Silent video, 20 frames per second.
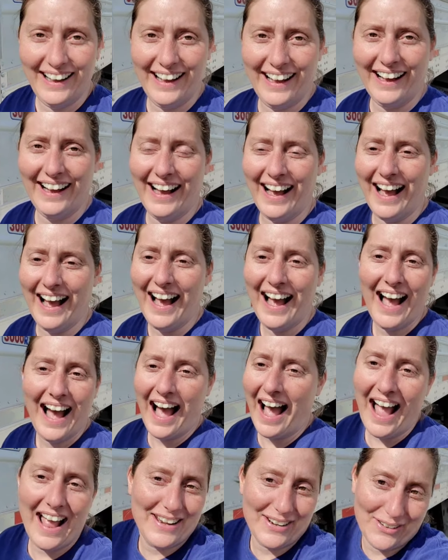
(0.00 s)

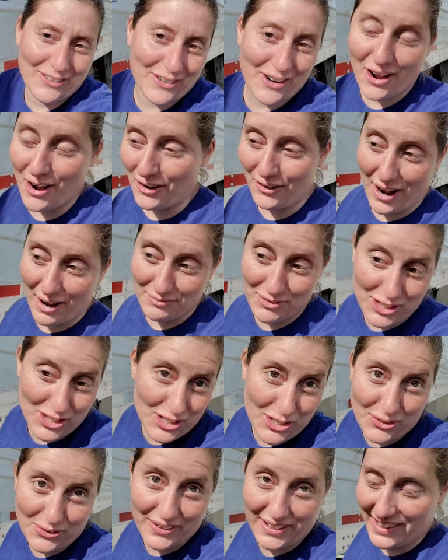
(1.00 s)
I don't know, I'm just
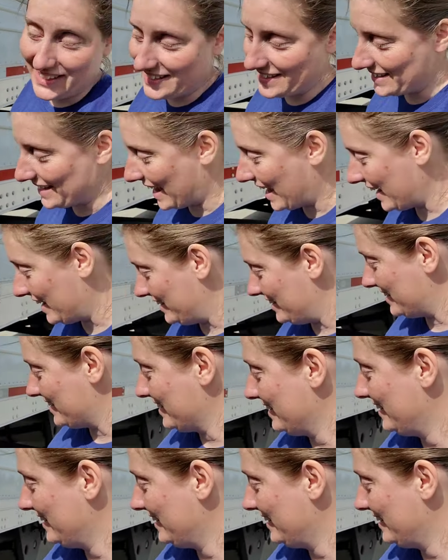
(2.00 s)
doing this, guys.